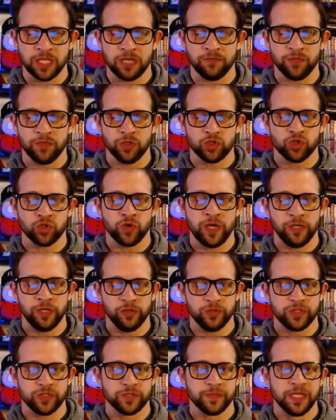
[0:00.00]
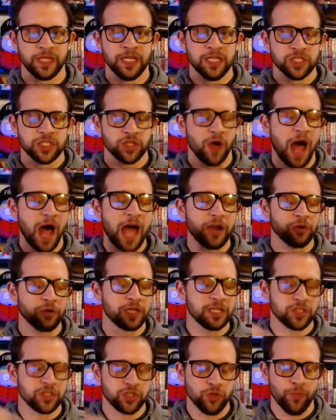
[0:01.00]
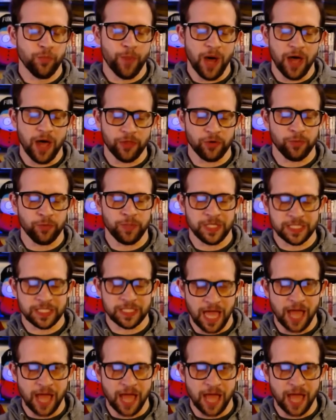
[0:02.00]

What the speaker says: their trailers. So I don't get too bothered because